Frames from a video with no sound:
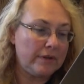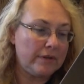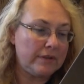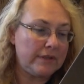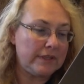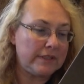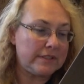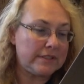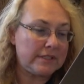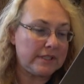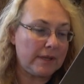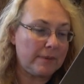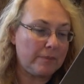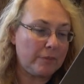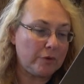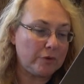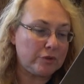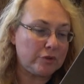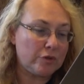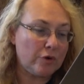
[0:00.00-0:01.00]
The
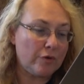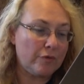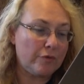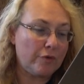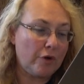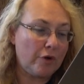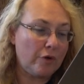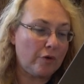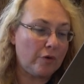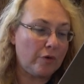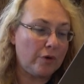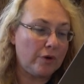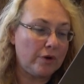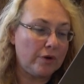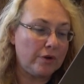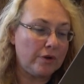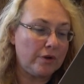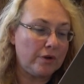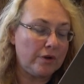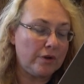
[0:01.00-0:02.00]
assembled servo,
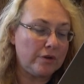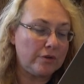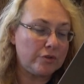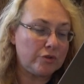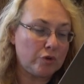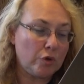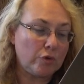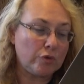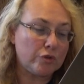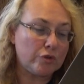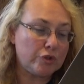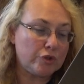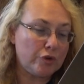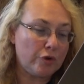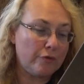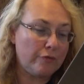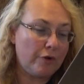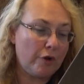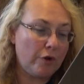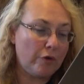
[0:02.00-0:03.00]
shoulder
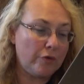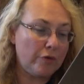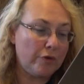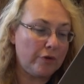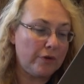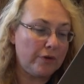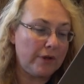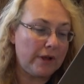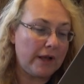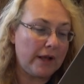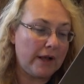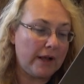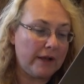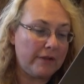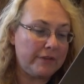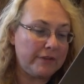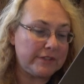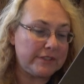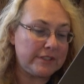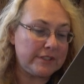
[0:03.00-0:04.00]
servo,
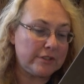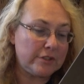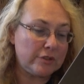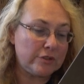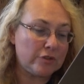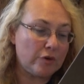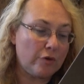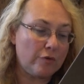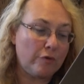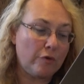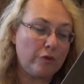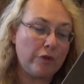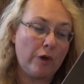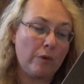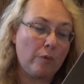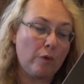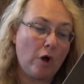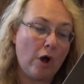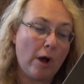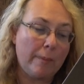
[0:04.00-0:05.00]
this is the servo
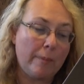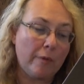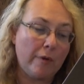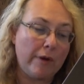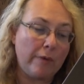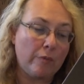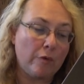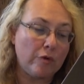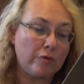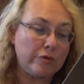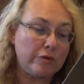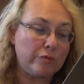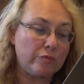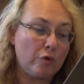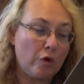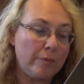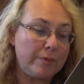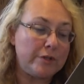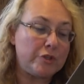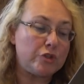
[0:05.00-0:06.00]
that will operate
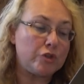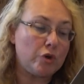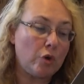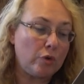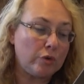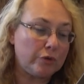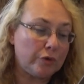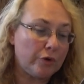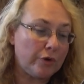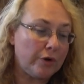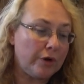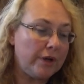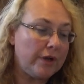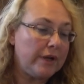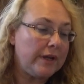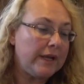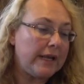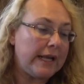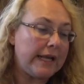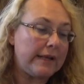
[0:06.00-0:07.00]
Robi's shoulder.
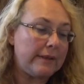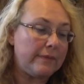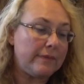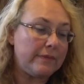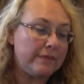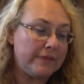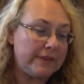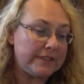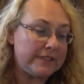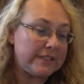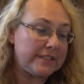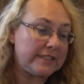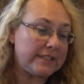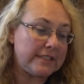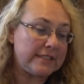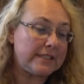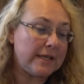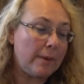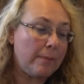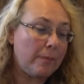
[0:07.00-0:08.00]
This is
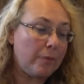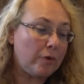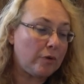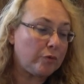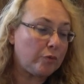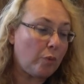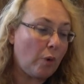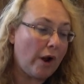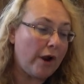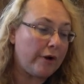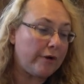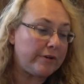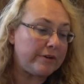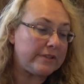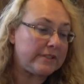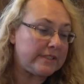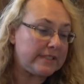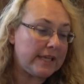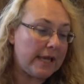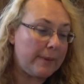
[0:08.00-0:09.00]
assembled, wired,
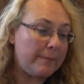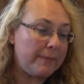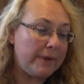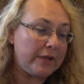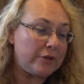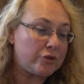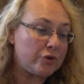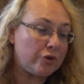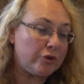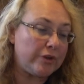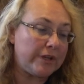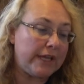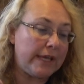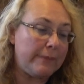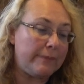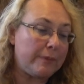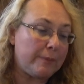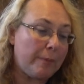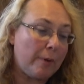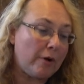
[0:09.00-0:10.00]
and set. Make sure you
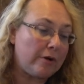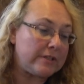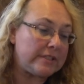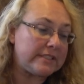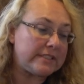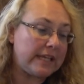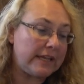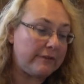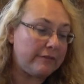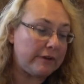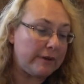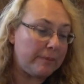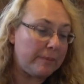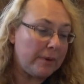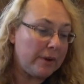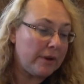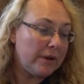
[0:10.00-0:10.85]
keep the parts safely